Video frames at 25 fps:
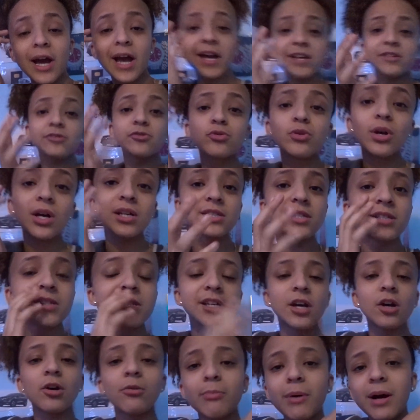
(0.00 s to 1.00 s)
As you guys can
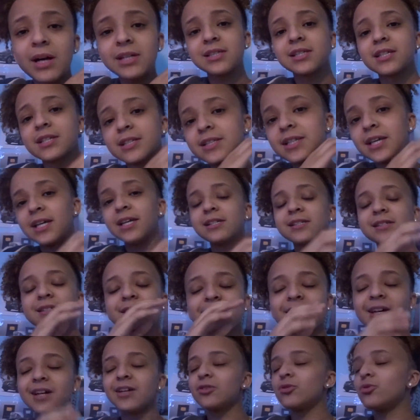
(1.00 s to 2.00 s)
tell by
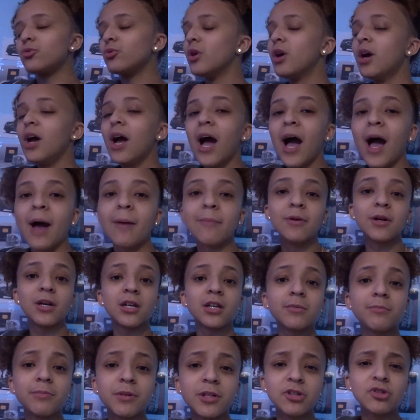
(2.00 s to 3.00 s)
today's title, I'm
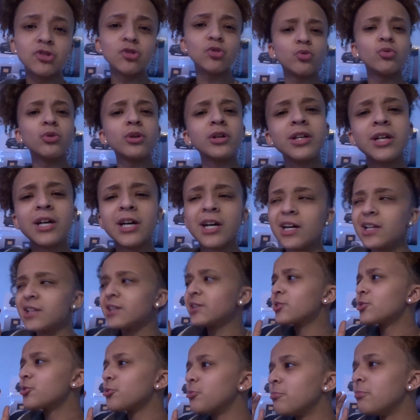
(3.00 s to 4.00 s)
gonna be doing a
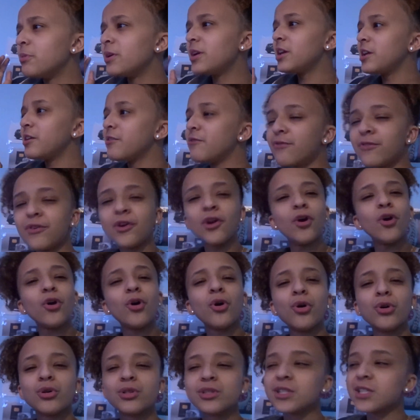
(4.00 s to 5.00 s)
little mini
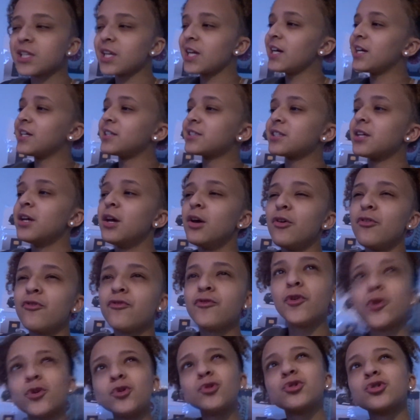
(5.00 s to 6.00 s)
vlog slash
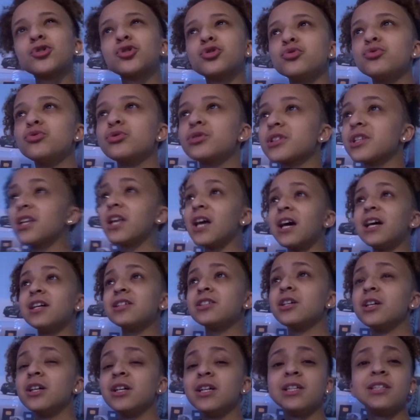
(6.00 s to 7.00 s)
photo shoot
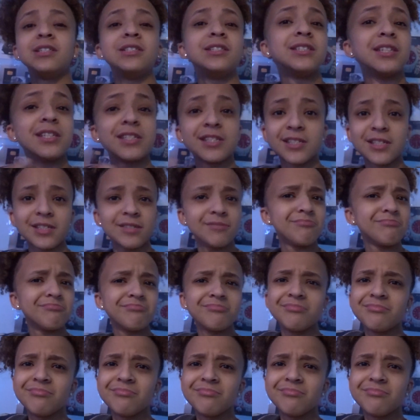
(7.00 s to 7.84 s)
slash just